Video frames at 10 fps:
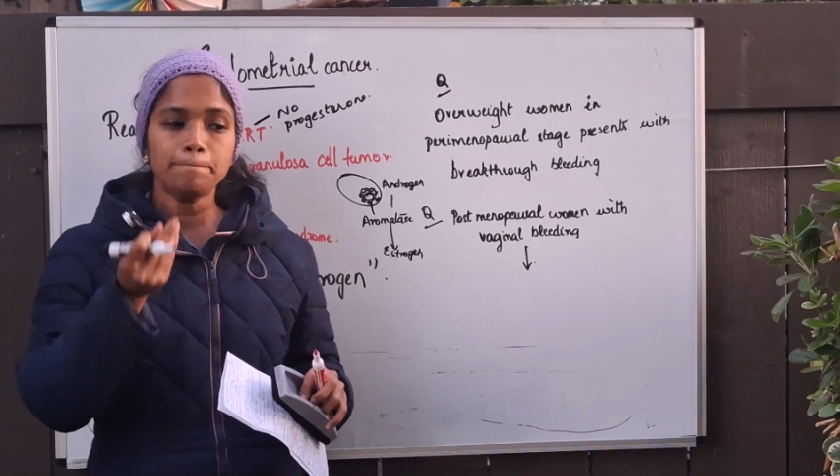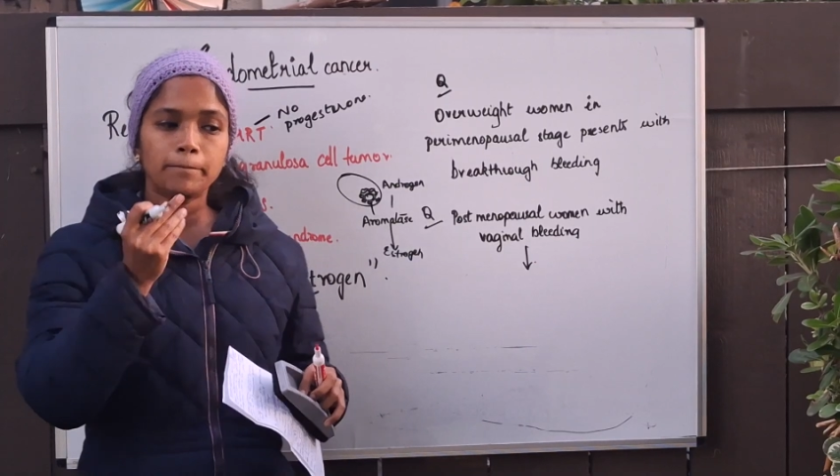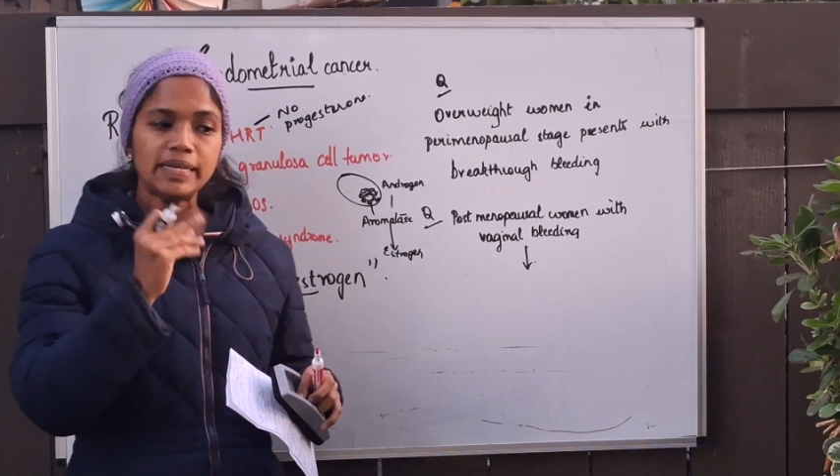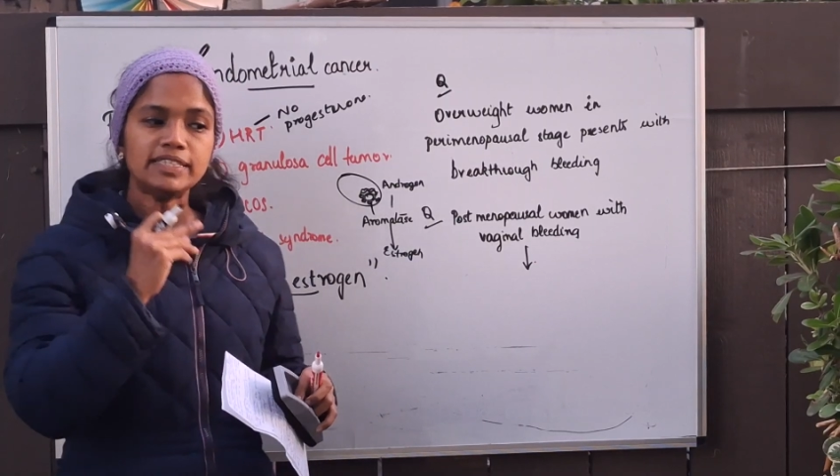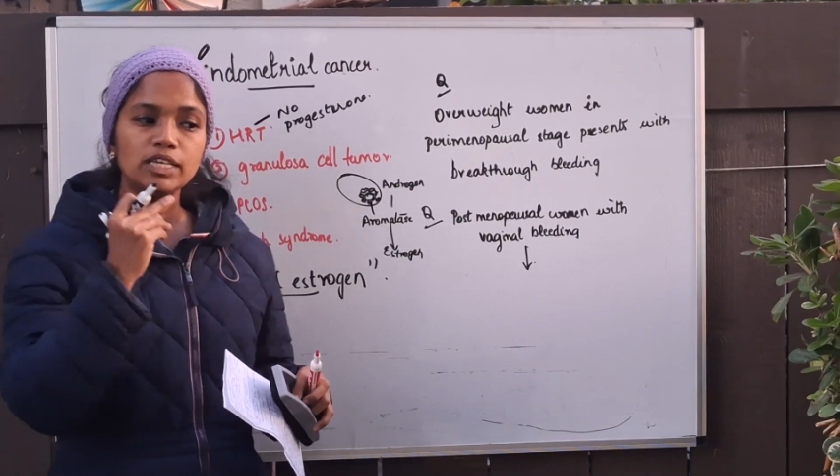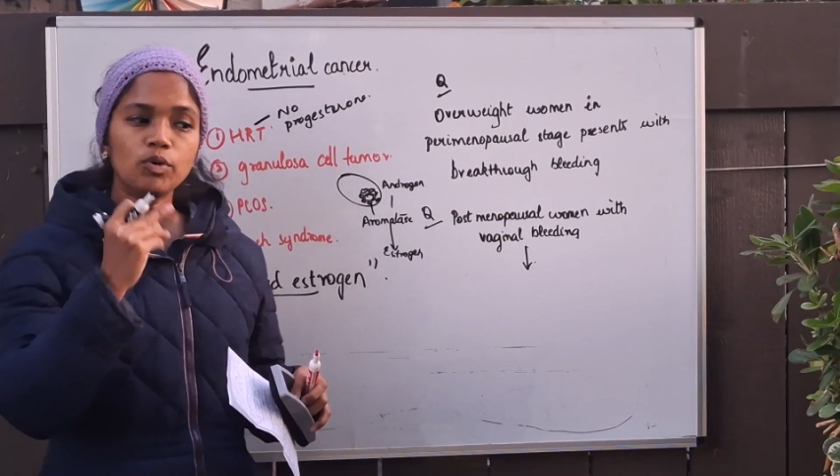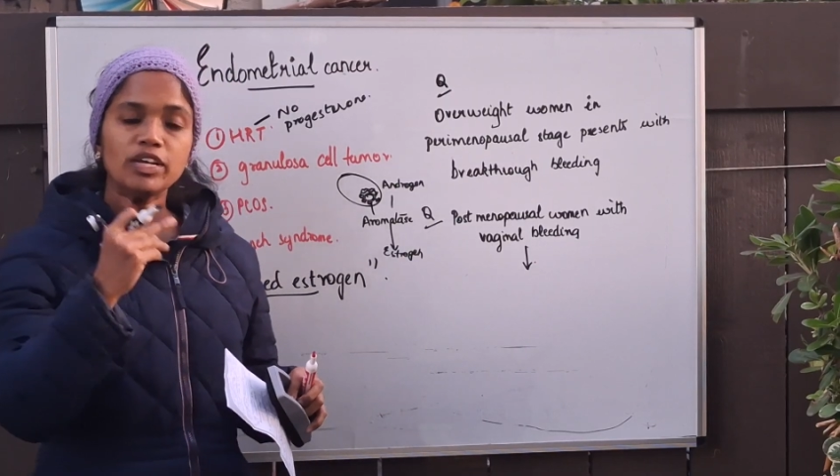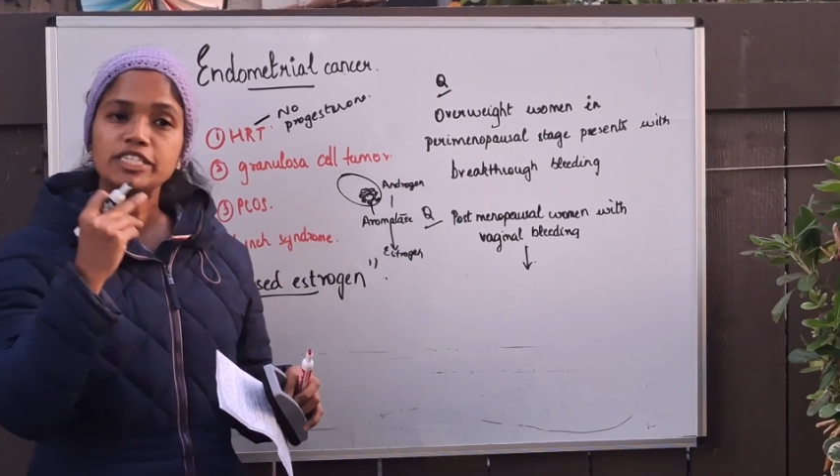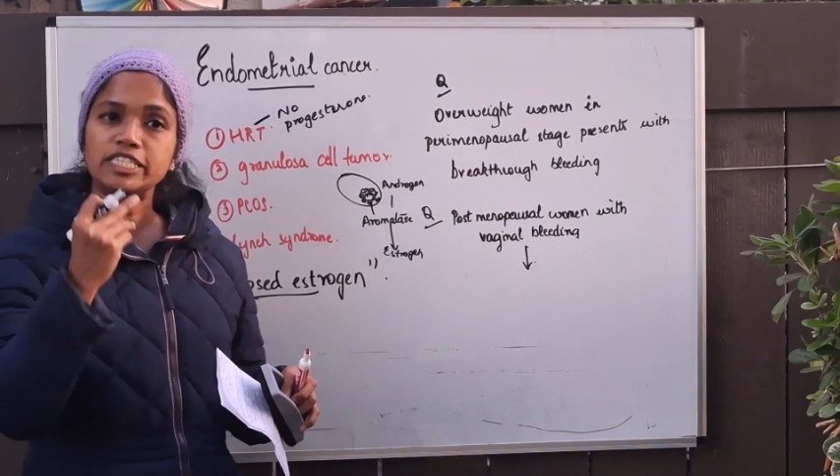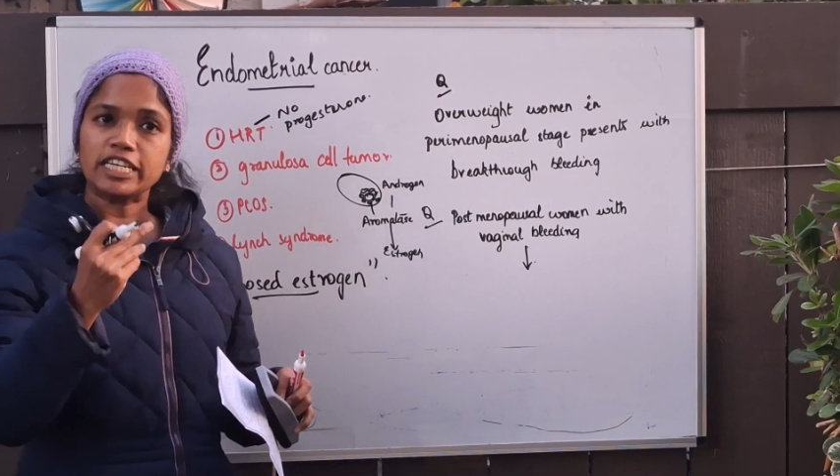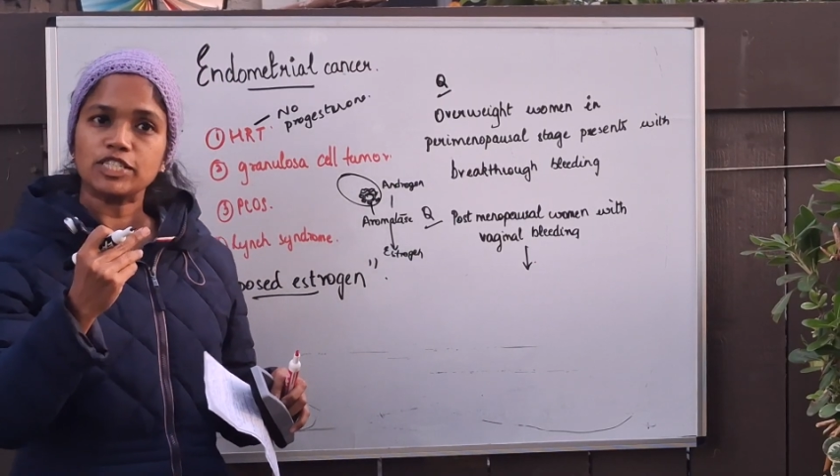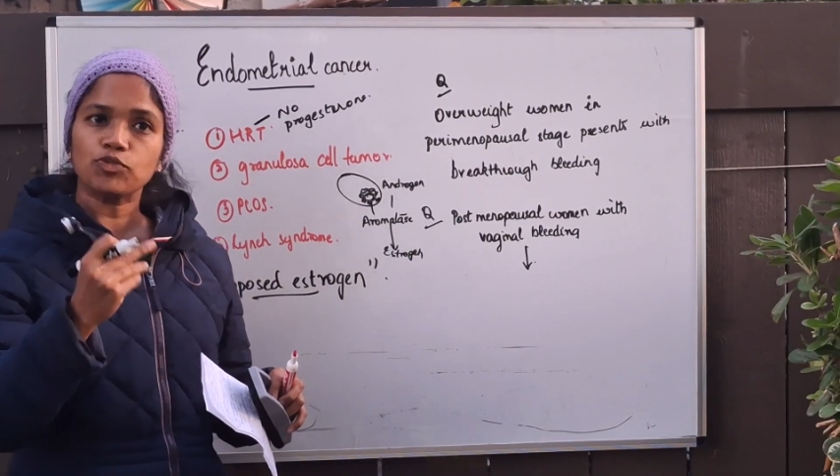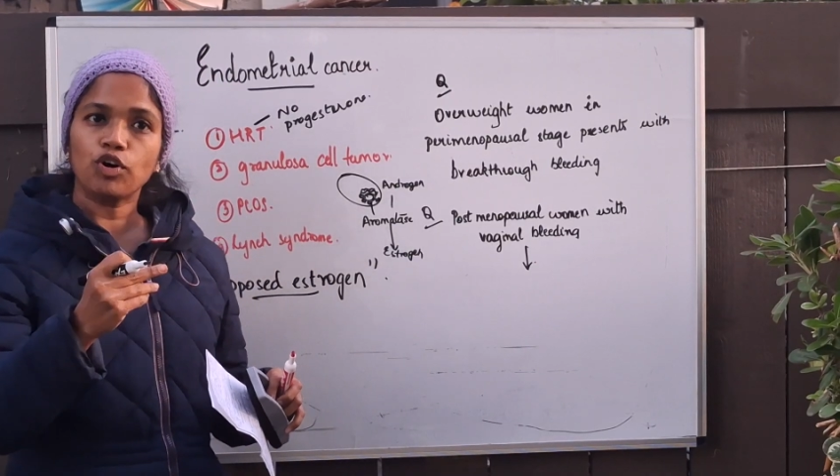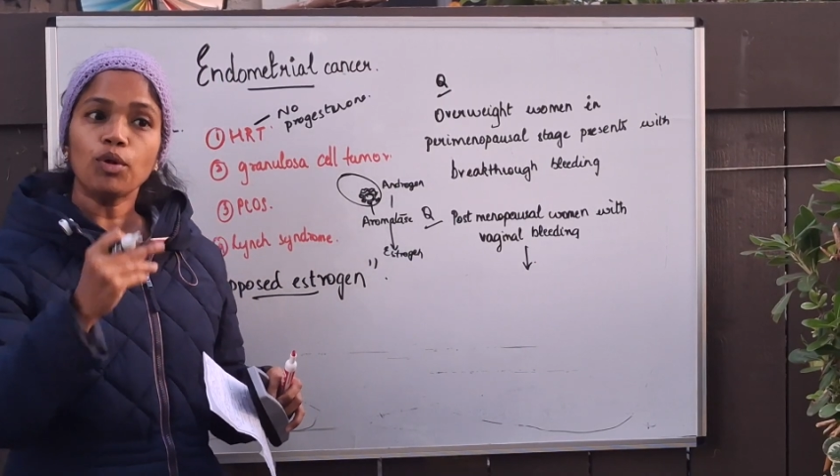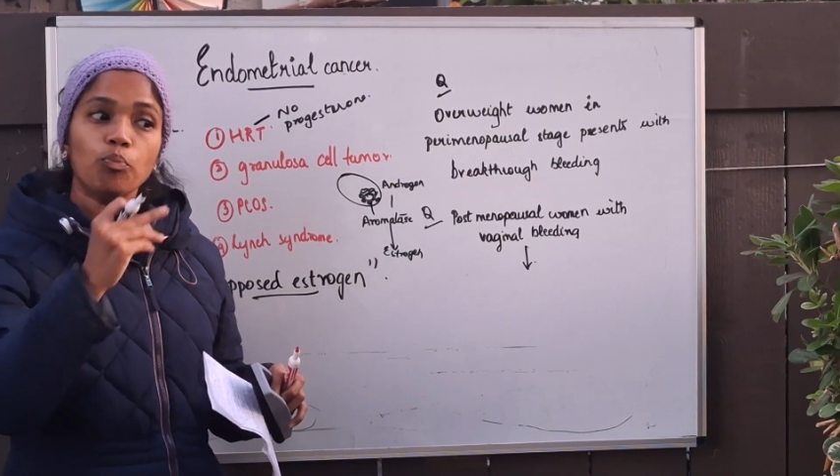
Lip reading: PCOS stands for